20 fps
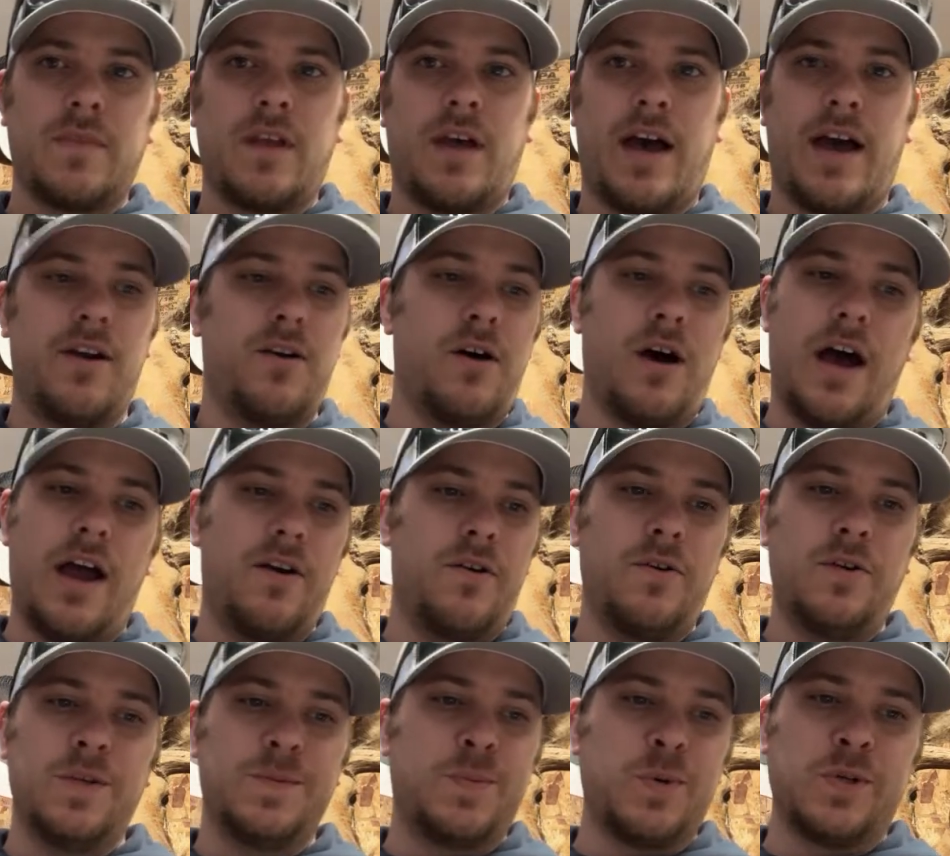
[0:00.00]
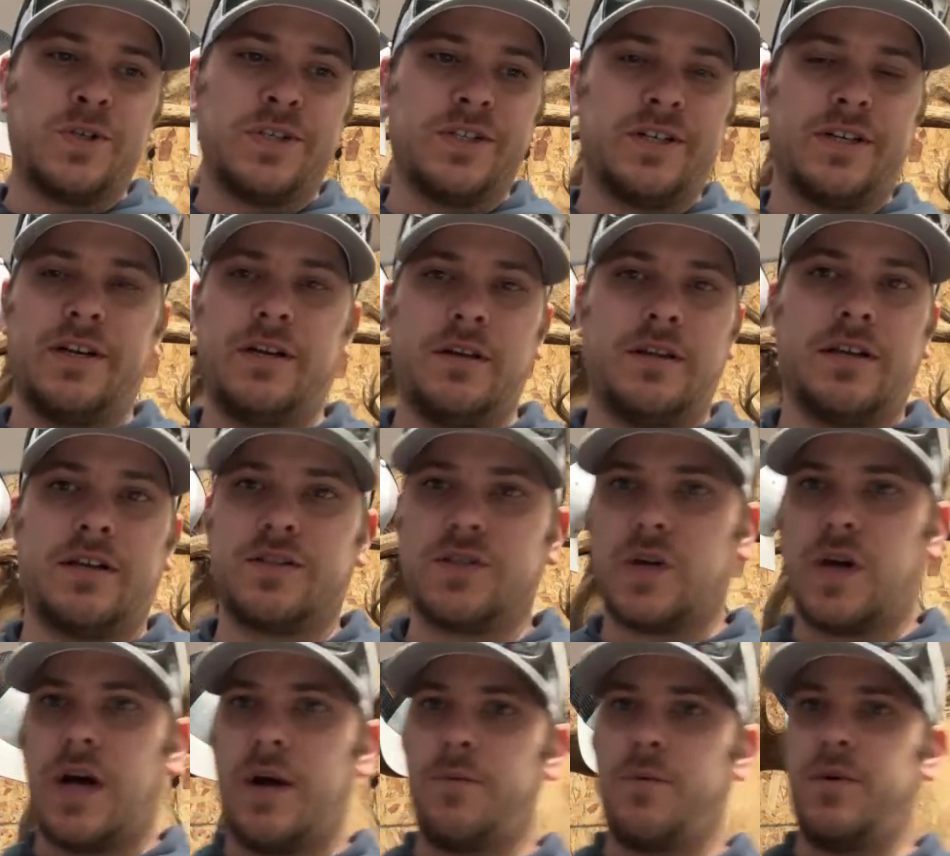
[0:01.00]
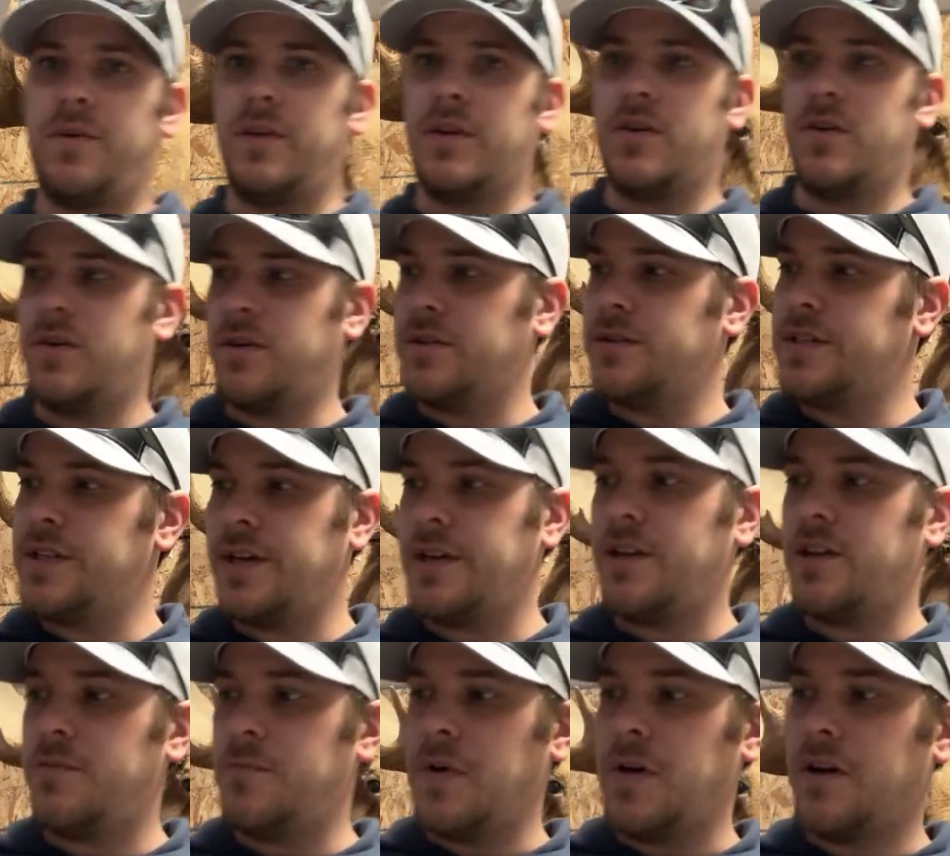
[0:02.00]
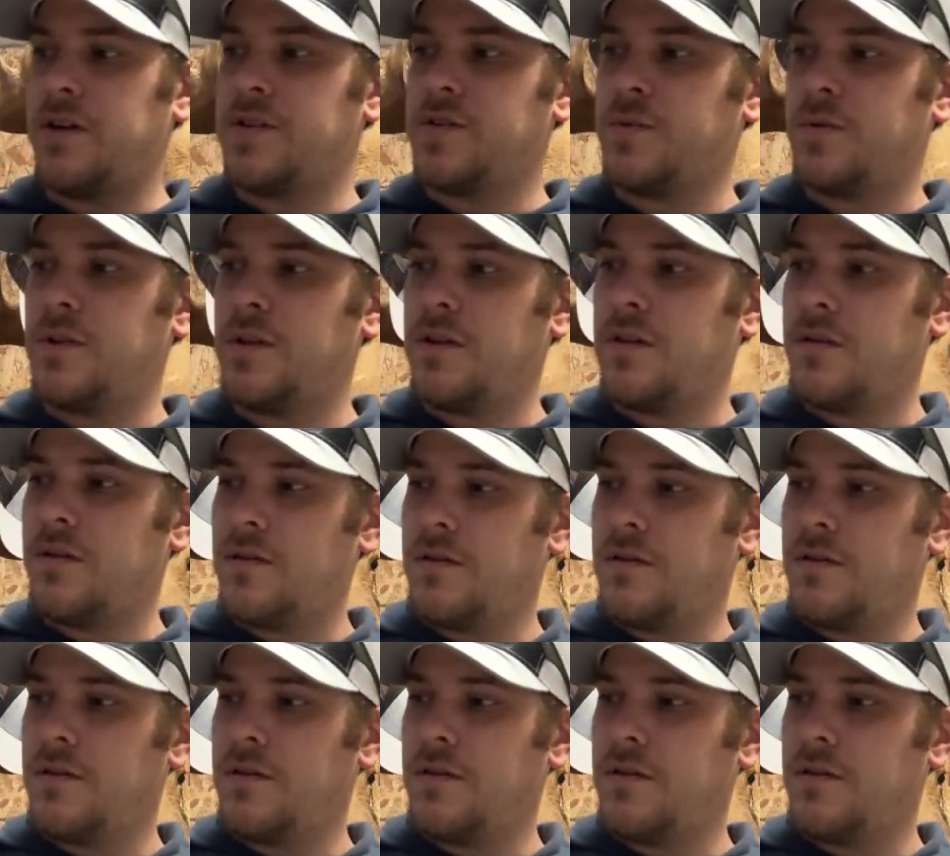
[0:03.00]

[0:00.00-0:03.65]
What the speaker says: I don't use bushing on anything, so I really couldn't tell you, to be honest with you.